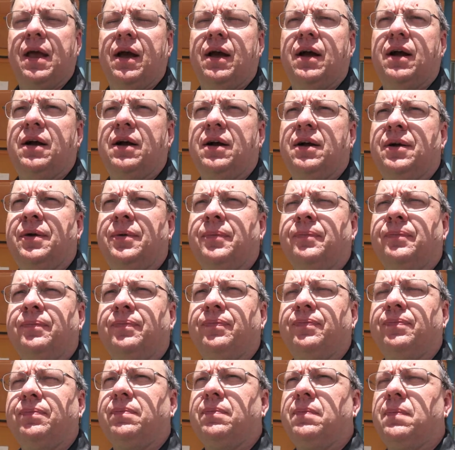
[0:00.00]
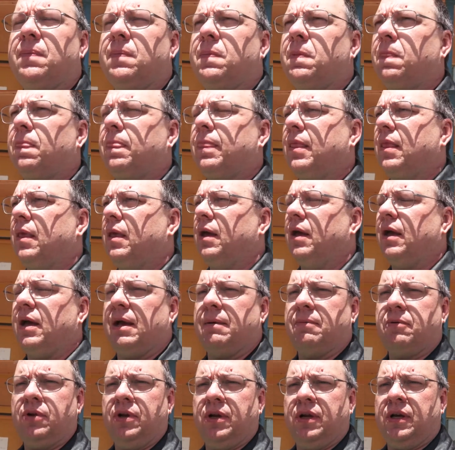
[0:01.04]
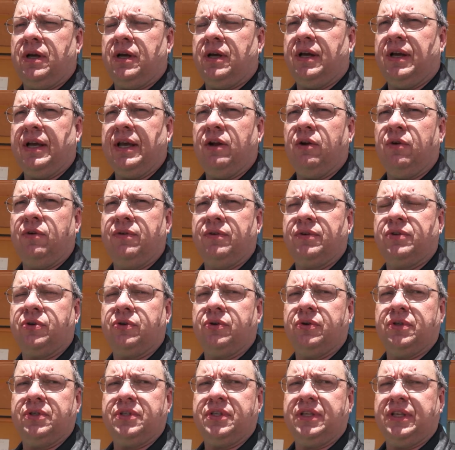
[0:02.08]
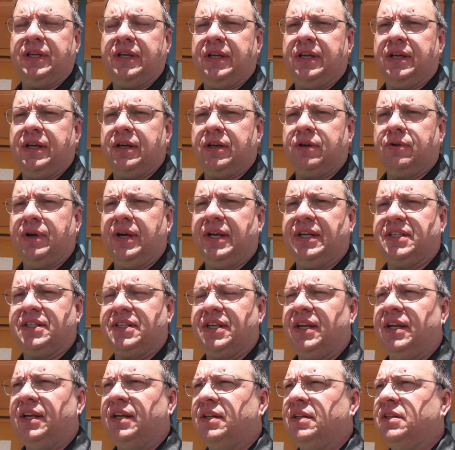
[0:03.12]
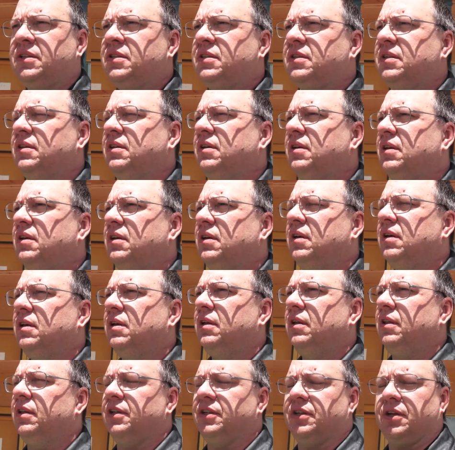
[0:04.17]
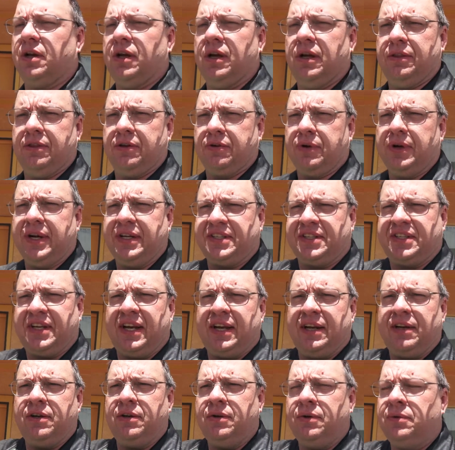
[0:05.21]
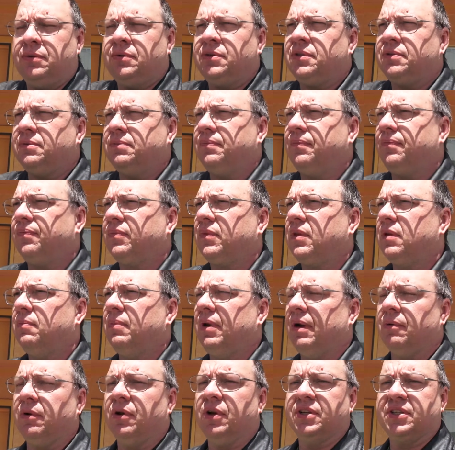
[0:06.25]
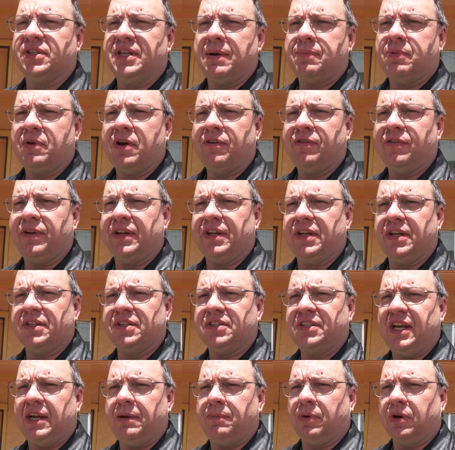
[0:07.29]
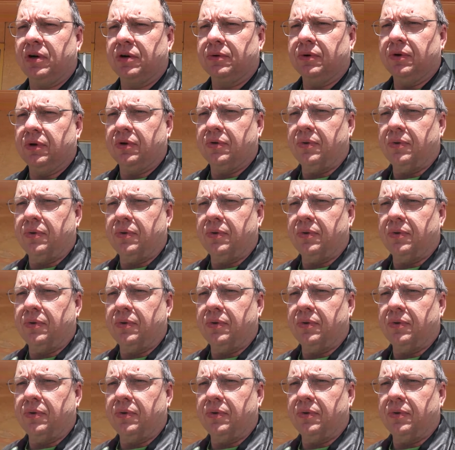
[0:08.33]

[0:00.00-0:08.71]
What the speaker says: I'm gonna head over towards the Great Sands, the Great Sand Dunes, but I'm gonna stop off at a state park real